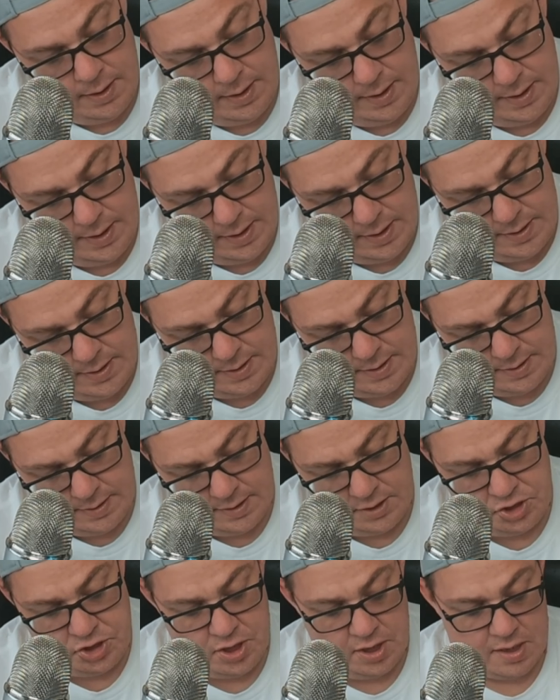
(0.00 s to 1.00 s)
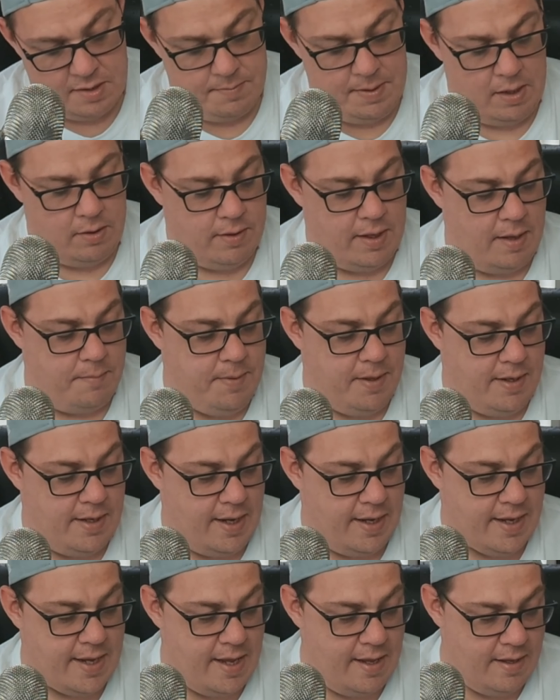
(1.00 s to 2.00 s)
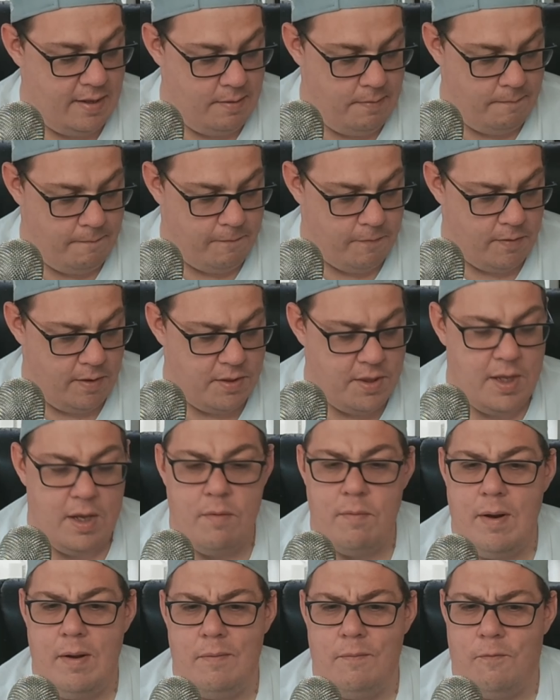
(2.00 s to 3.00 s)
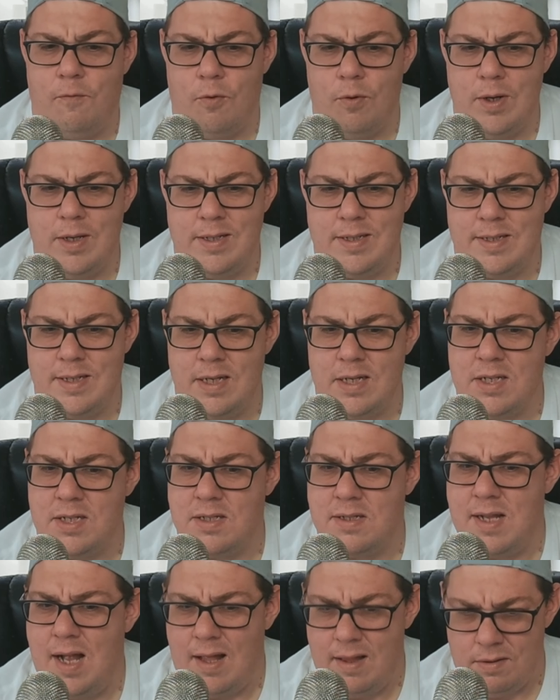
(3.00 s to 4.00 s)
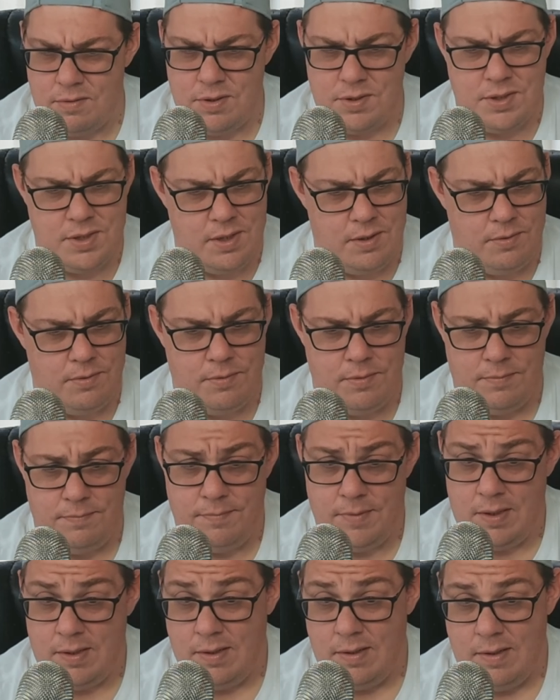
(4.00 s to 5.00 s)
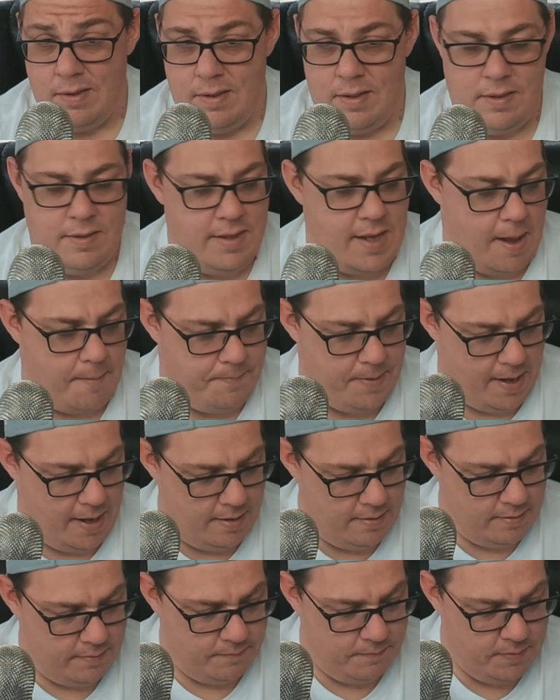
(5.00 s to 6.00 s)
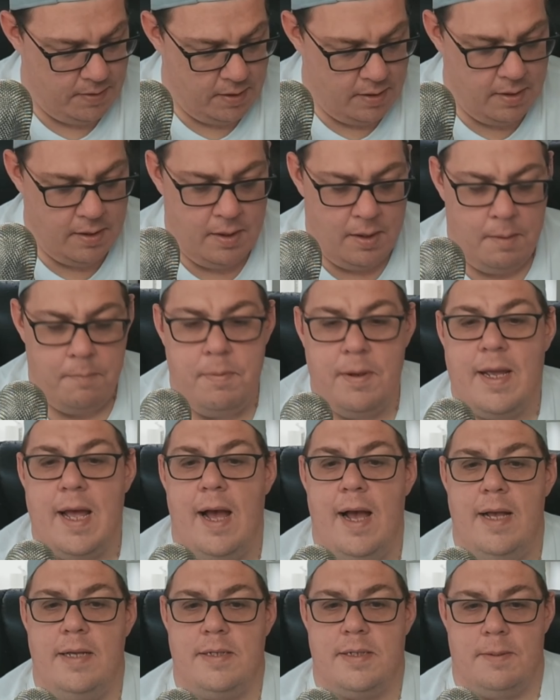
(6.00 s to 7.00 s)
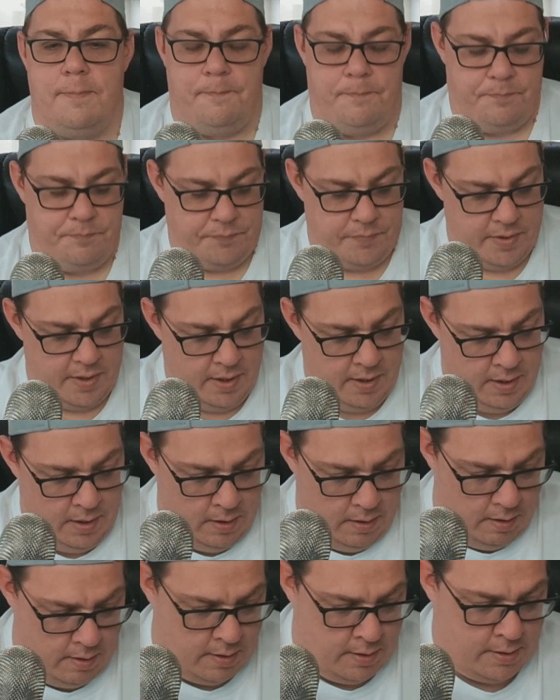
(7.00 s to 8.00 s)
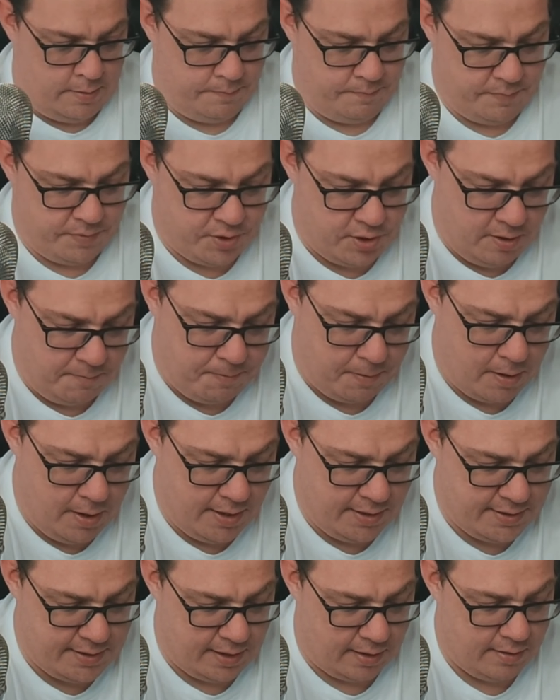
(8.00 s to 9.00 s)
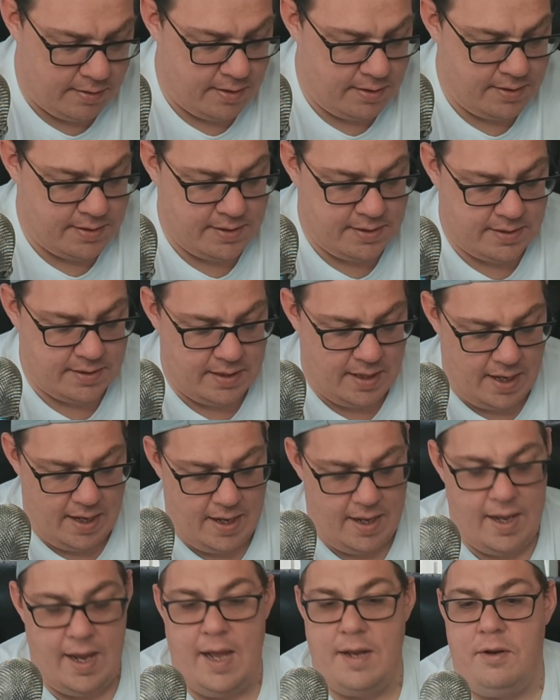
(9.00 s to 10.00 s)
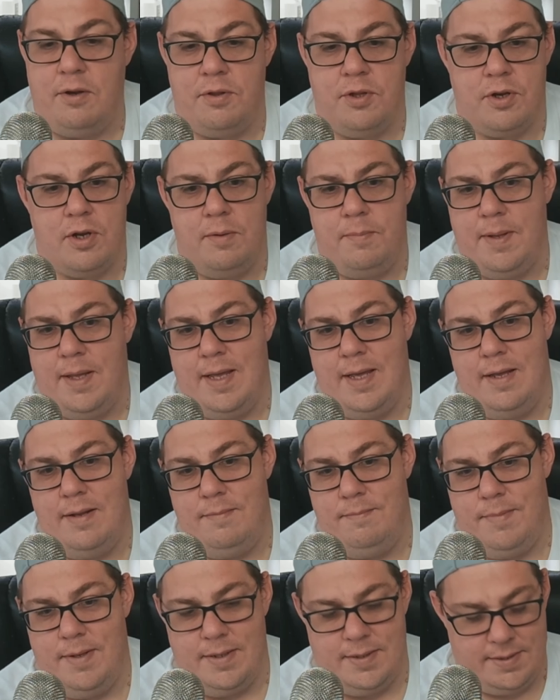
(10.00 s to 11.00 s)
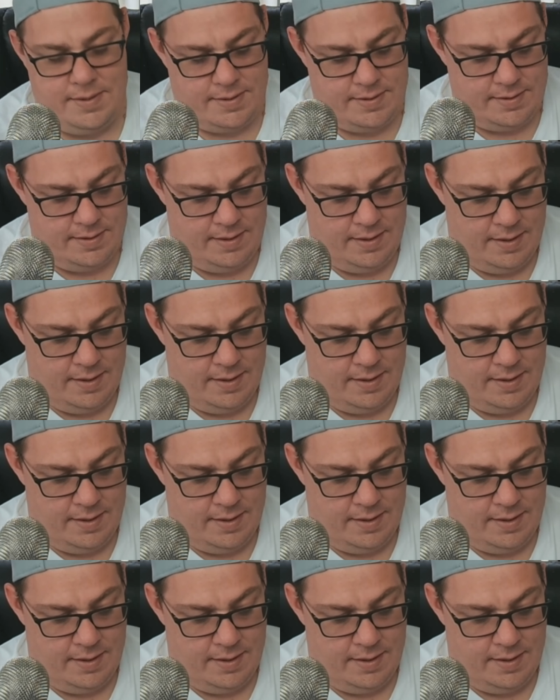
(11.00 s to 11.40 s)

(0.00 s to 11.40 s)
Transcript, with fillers: And let's check him out. I mean, I got him for, I think, around $46, so not bad. But, guys, third-party sellers, I know they're going to be hit and miss.